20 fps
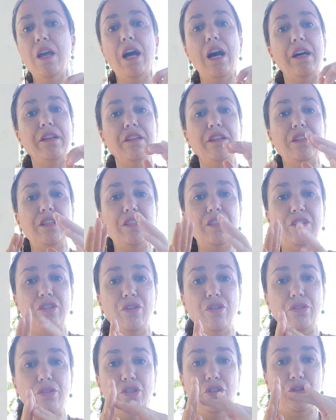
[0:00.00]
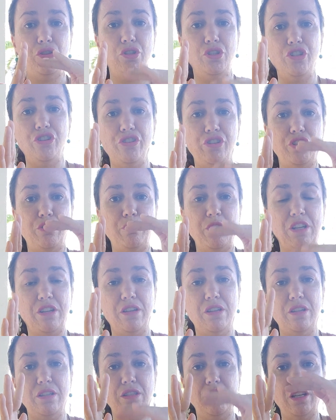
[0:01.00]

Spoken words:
And it is not just because